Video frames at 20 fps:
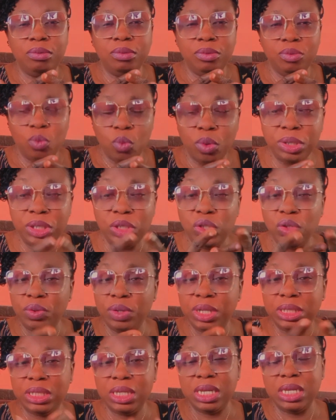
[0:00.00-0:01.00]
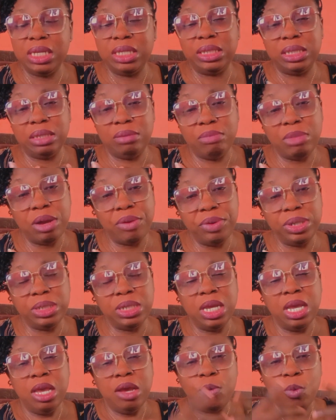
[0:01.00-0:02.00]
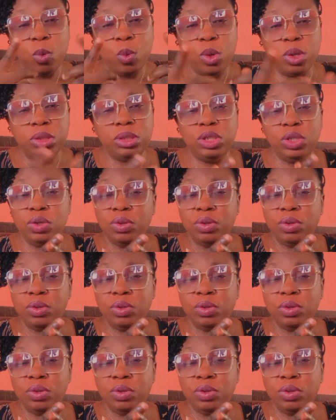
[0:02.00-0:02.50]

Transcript: what unity is in marriage, what